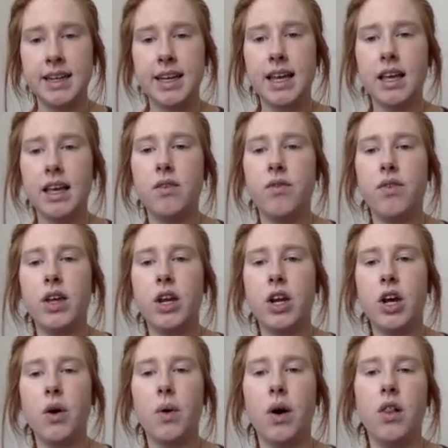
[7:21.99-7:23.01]
can
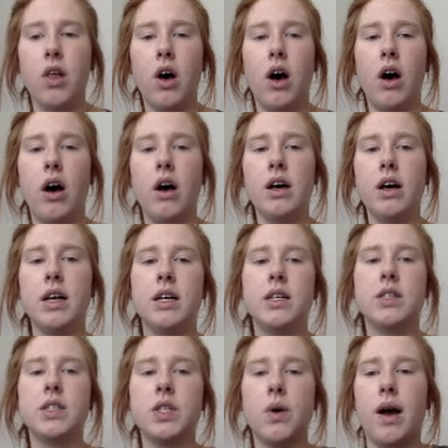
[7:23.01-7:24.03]
veto a law.
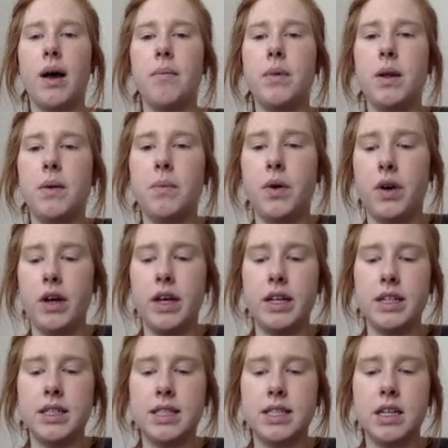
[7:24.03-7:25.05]
So I'm going to
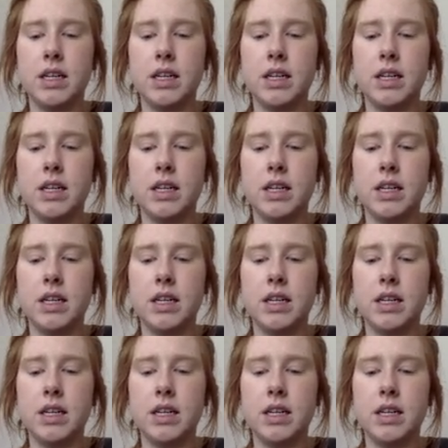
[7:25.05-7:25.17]
put